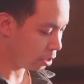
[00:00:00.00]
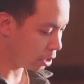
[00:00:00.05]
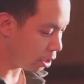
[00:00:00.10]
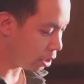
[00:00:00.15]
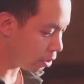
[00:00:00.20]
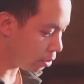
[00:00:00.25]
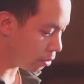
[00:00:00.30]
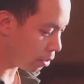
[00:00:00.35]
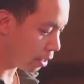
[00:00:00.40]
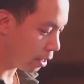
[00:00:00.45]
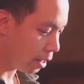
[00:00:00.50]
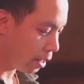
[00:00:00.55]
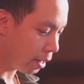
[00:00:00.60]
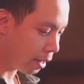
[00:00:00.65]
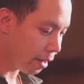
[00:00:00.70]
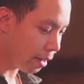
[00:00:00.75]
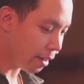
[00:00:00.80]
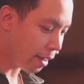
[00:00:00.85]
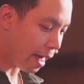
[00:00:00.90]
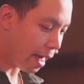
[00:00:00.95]
You know,
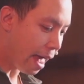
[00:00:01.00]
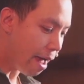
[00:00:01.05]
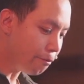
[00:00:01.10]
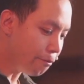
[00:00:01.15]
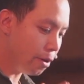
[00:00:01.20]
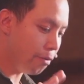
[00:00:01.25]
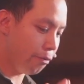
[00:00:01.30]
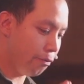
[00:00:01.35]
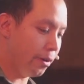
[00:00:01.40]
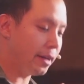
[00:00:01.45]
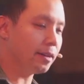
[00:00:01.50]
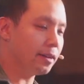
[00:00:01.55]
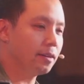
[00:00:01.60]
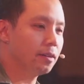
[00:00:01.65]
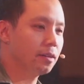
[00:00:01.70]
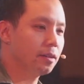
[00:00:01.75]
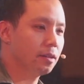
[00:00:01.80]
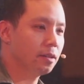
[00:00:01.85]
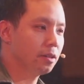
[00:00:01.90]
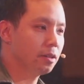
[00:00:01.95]

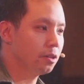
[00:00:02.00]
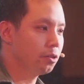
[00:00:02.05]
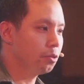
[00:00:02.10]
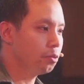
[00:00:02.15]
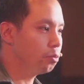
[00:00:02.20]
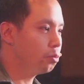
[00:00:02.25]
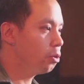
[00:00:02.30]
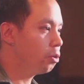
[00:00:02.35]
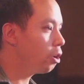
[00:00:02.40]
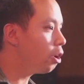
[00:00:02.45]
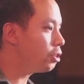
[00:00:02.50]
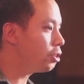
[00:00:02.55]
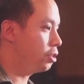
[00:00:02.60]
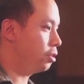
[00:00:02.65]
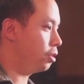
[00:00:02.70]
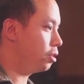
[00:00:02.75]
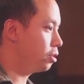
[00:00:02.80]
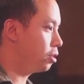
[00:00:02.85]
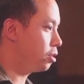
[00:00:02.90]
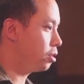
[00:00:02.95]
everything will
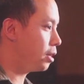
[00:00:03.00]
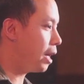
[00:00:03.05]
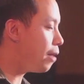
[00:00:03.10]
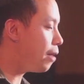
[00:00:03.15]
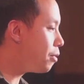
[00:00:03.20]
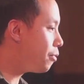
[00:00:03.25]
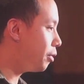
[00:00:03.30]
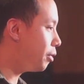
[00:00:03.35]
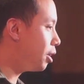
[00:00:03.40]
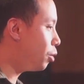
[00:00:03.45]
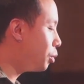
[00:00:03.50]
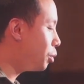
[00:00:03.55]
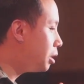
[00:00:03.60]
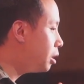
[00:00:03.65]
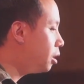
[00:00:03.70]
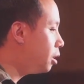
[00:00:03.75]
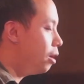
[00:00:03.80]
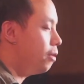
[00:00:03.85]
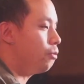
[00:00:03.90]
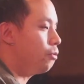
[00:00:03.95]
cost us. Everything that we
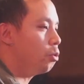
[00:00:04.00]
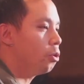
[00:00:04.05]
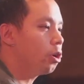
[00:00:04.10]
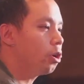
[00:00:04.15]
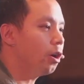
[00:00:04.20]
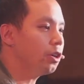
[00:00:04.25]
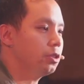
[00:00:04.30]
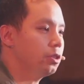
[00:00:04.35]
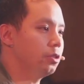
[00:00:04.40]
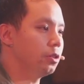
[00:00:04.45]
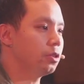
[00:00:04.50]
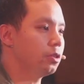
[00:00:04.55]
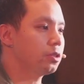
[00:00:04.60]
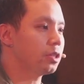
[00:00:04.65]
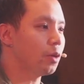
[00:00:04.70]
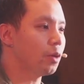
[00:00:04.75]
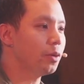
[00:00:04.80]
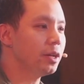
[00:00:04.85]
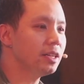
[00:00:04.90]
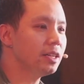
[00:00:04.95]
love will cost
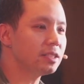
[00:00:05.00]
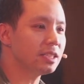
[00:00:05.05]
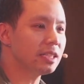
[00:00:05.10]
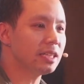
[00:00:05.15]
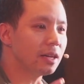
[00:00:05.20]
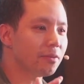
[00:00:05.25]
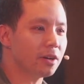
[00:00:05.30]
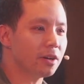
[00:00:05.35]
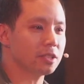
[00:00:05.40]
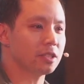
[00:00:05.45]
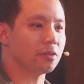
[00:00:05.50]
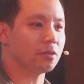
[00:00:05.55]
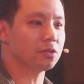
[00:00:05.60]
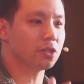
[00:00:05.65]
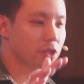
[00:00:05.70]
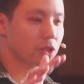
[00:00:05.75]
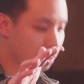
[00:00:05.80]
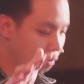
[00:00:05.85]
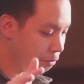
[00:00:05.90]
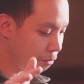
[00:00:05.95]
us, and we need to give ourselves
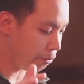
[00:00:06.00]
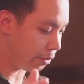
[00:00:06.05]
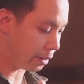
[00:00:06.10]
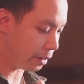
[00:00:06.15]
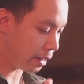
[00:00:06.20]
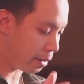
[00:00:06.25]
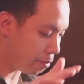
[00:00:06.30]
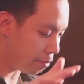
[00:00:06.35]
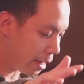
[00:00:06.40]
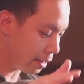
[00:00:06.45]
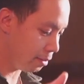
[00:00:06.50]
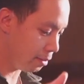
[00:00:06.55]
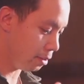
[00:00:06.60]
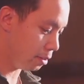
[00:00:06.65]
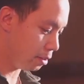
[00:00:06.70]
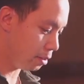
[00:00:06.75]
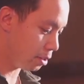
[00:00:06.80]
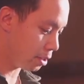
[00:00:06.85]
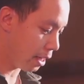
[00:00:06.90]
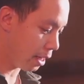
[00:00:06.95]
to something that
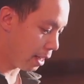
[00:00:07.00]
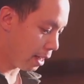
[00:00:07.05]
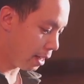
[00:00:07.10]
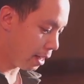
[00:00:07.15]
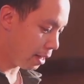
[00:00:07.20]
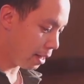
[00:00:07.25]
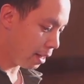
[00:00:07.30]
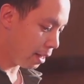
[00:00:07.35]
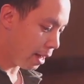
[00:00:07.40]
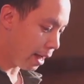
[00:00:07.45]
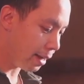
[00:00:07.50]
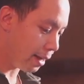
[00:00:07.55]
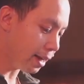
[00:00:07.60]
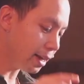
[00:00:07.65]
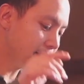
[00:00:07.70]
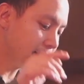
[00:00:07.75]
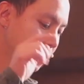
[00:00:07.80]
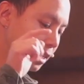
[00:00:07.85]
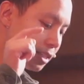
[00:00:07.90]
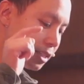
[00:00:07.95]
matters. And
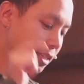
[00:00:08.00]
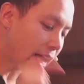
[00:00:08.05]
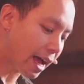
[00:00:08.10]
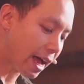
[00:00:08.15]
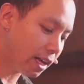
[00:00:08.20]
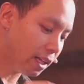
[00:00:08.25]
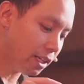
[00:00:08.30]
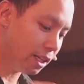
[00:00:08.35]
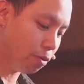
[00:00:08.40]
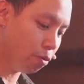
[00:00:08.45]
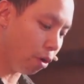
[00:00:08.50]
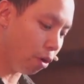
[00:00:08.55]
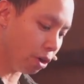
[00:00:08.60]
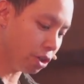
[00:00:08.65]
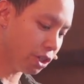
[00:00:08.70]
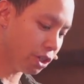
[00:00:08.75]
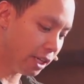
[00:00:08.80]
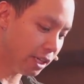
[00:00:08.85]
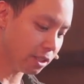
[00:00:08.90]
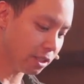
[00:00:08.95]
that is exactly
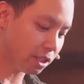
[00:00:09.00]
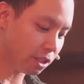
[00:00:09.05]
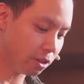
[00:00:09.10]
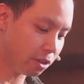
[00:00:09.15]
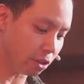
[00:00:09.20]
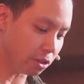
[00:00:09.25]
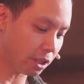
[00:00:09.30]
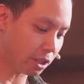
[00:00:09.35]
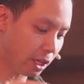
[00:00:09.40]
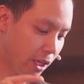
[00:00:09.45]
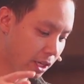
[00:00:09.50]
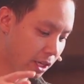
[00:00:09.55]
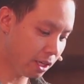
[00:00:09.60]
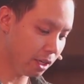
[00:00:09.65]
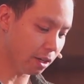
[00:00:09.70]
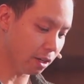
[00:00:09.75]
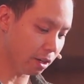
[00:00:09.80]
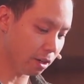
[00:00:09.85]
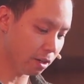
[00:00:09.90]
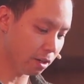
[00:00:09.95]
what Jesus does
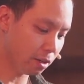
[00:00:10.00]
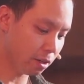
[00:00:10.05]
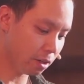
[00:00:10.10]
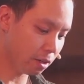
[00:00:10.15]
here.